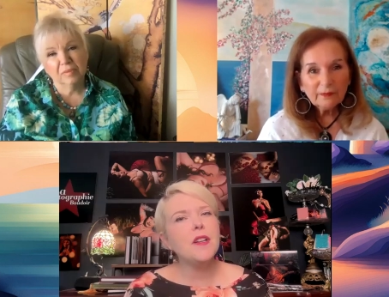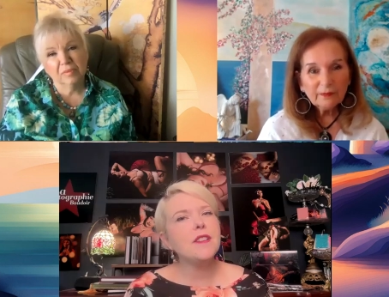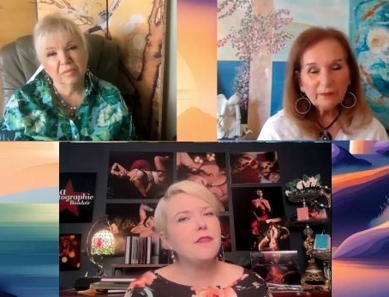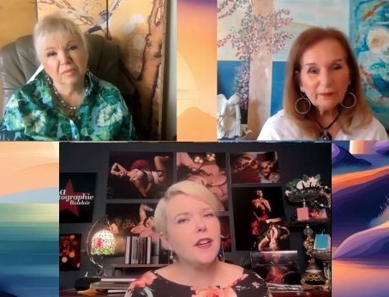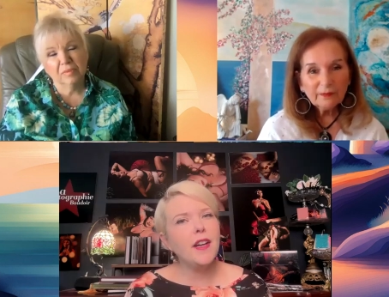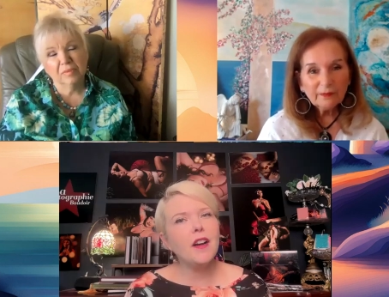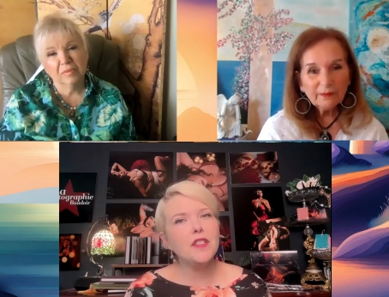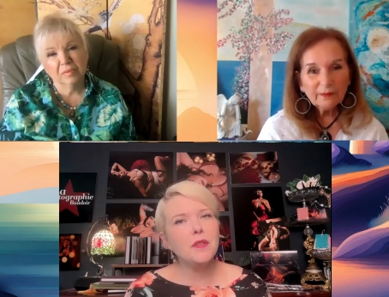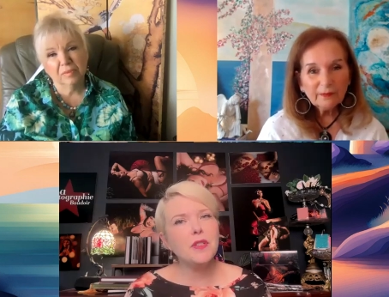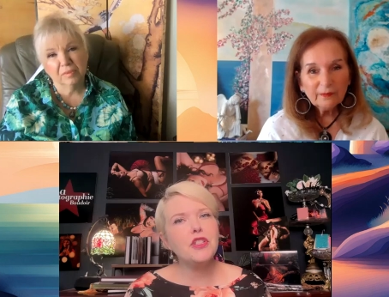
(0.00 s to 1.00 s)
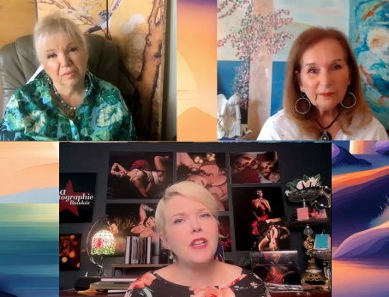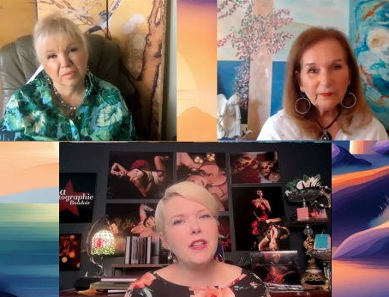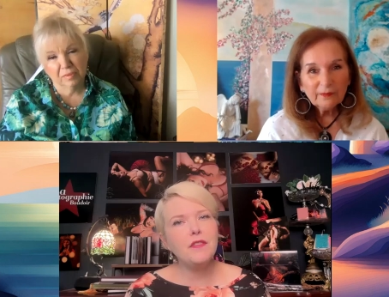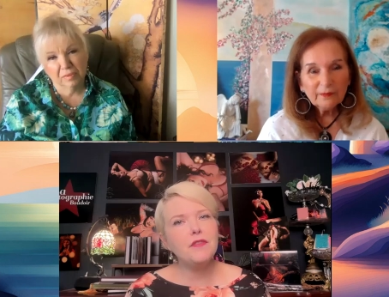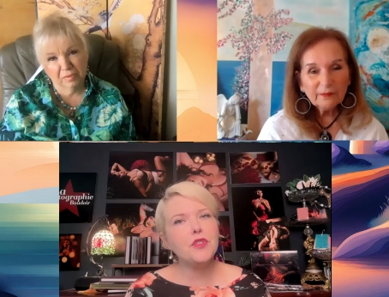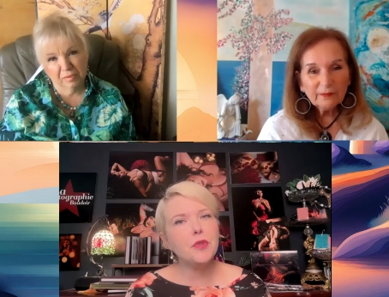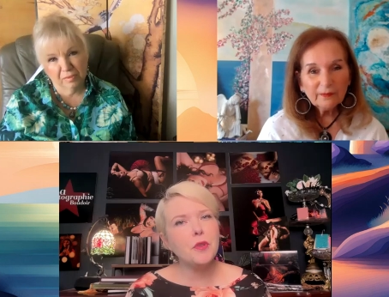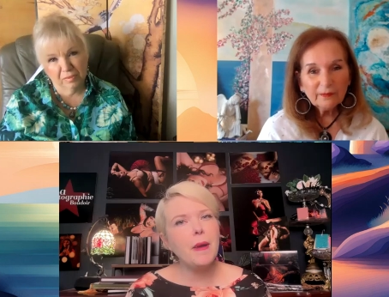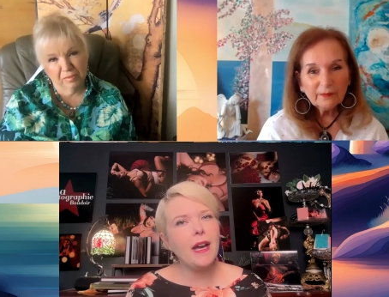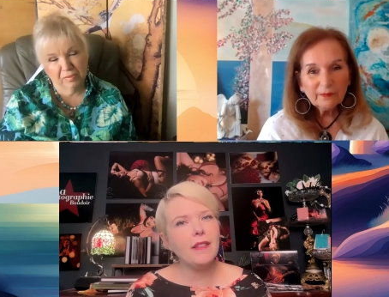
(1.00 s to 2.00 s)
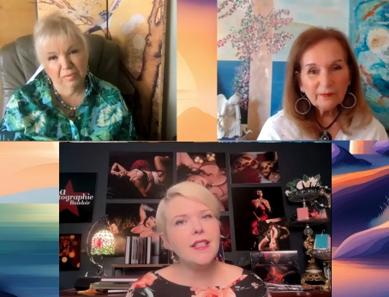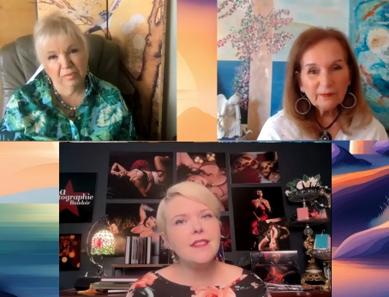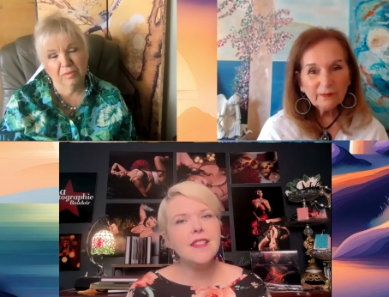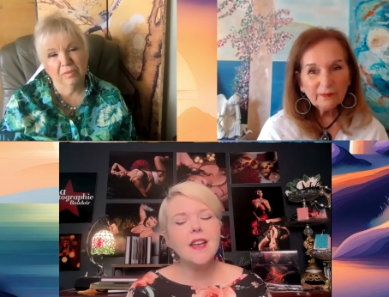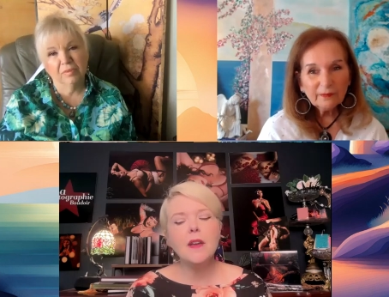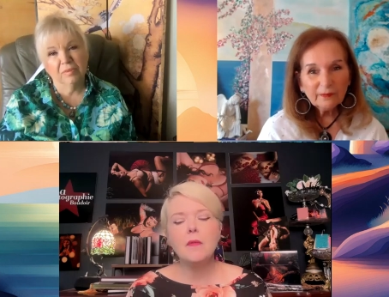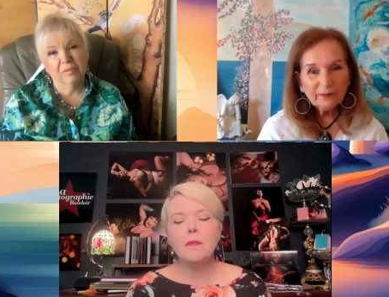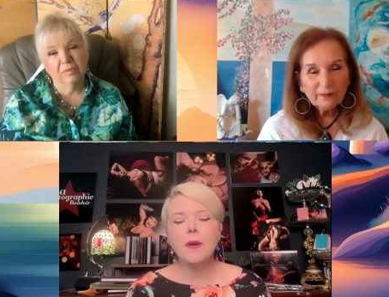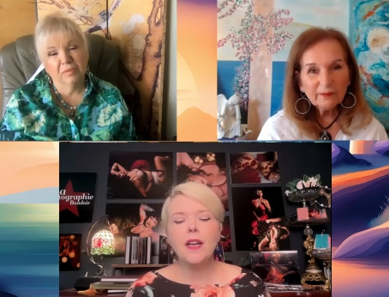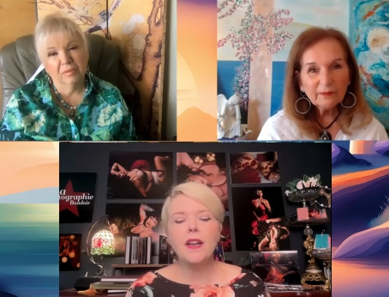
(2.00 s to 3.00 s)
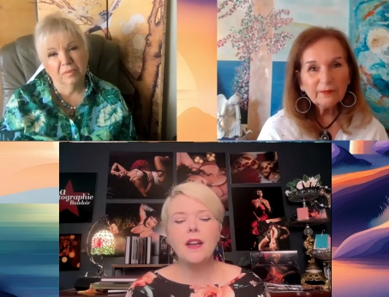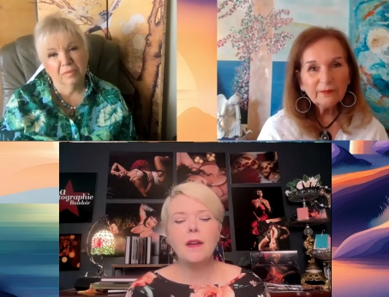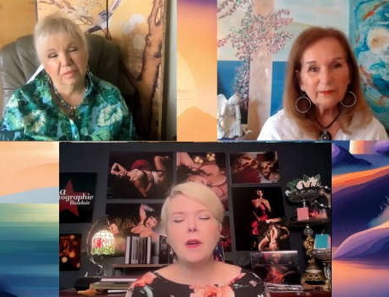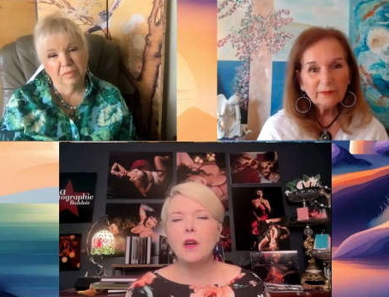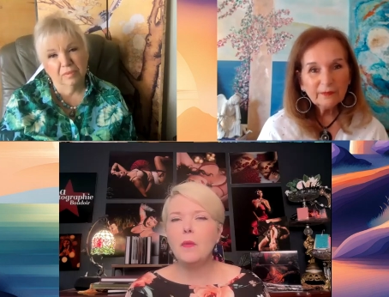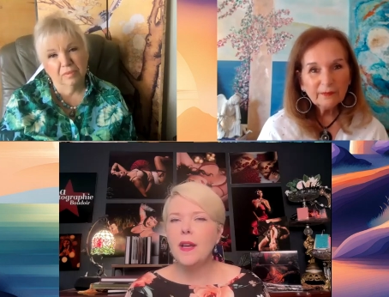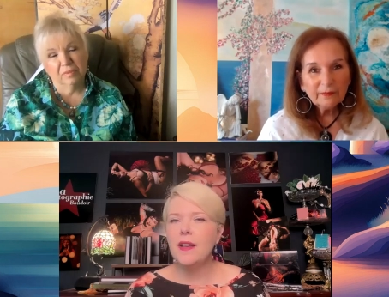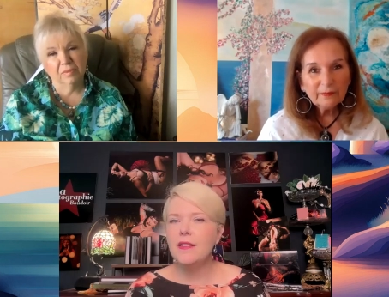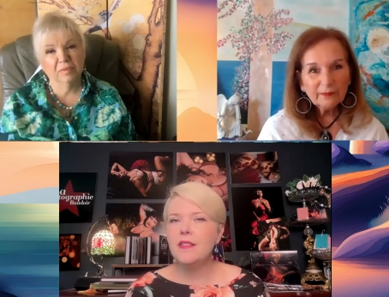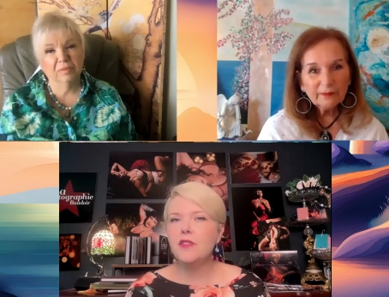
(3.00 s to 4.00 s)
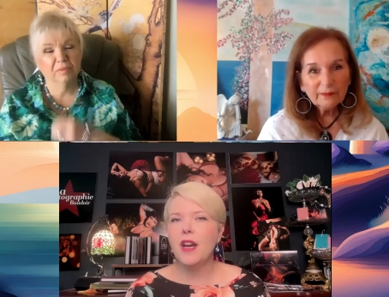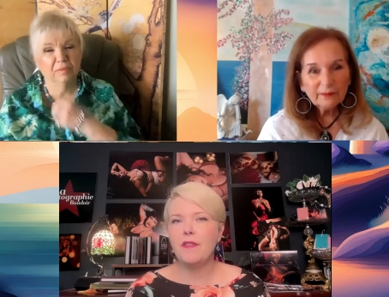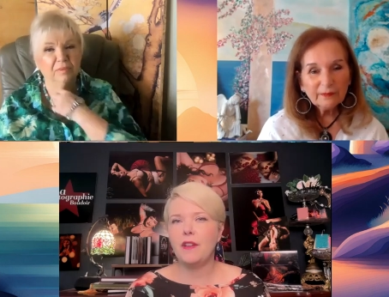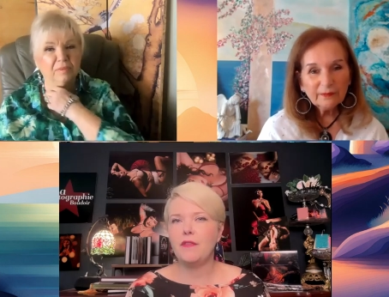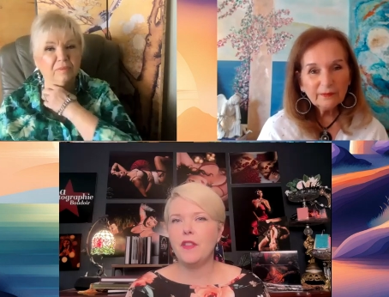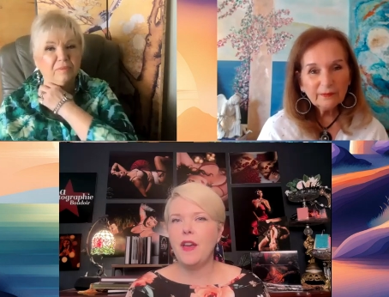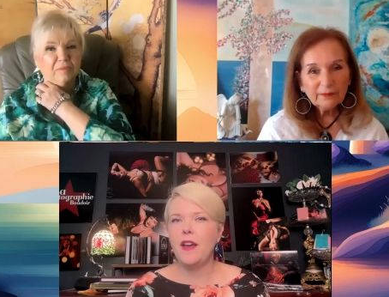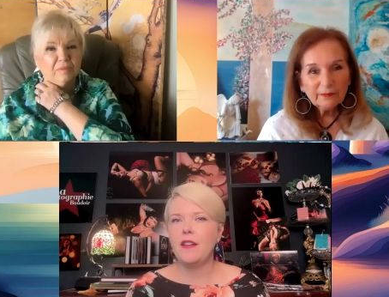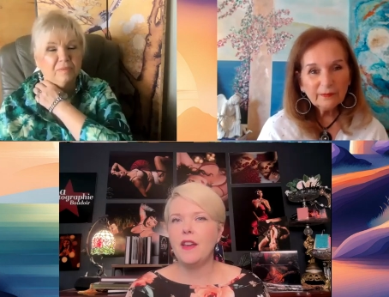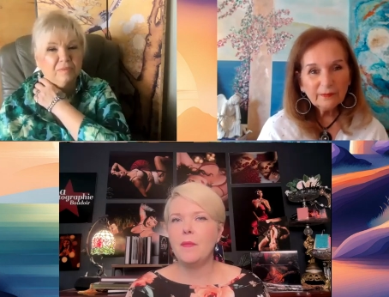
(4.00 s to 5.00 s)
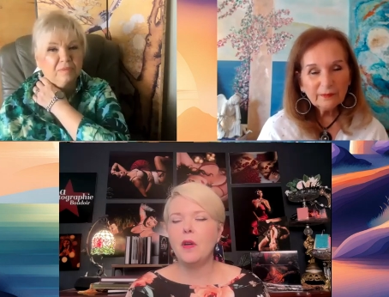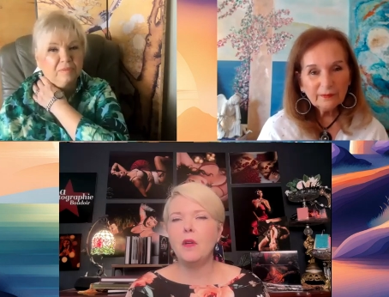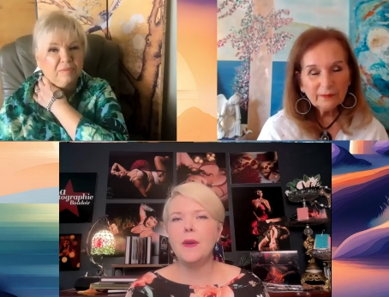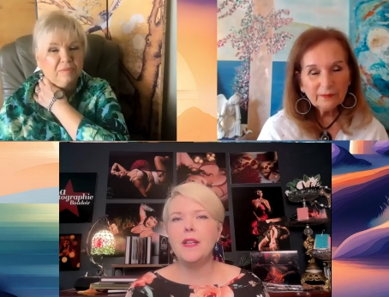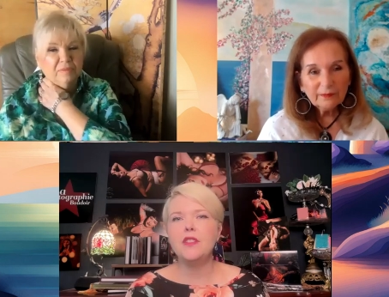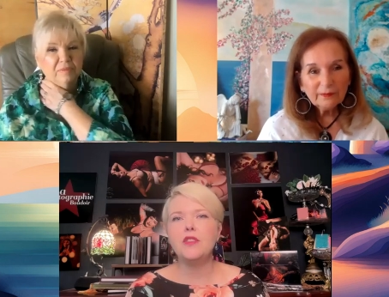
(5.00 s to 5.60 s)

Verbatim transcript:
Speaker 1: It's very hard to achieve true balance but I'm always striving for that. I'm always